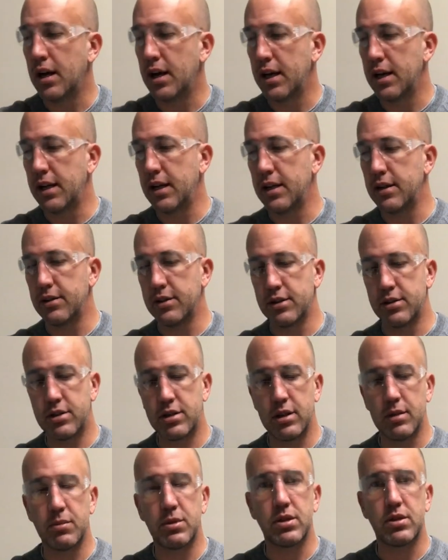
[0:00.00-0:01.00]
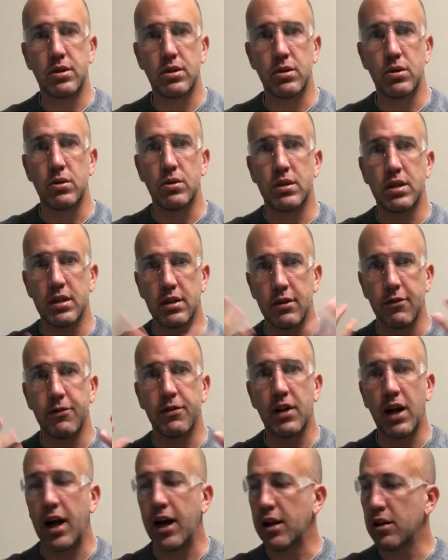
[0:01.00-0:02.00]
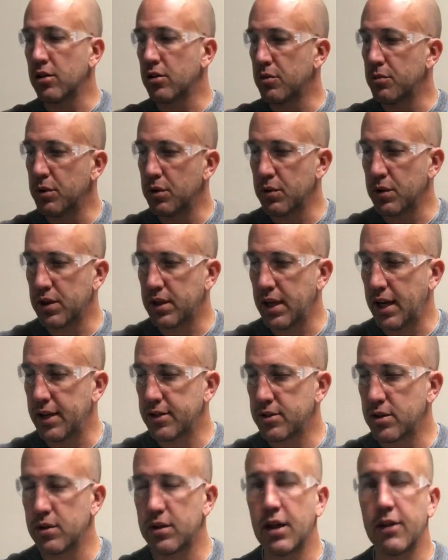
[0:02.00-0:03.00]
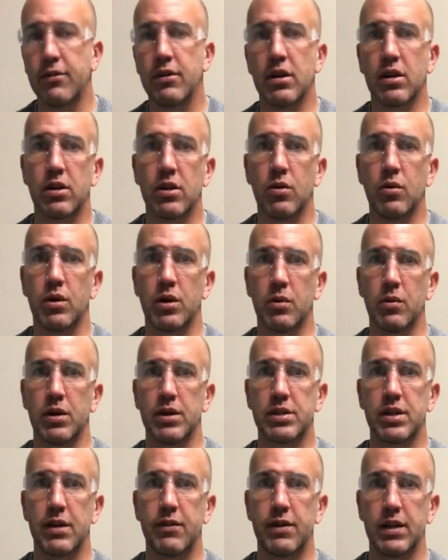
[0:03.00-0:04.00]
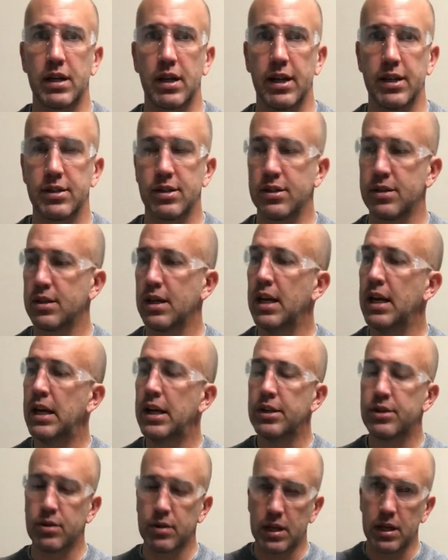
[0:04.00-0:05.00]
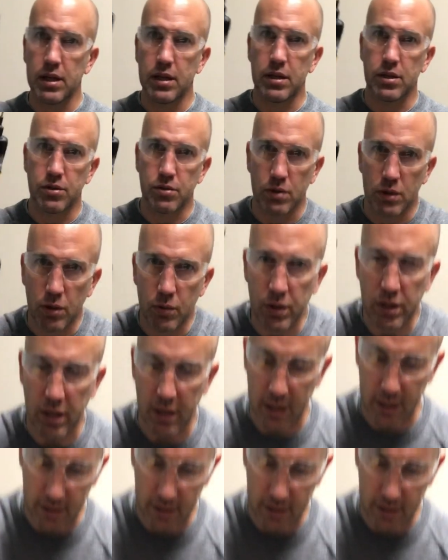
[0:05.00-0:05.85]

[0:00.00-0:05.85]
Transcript: And the chips do tend to fly a little bit with that, so definitely you'll want to wear safety glasses. So again, a drill with an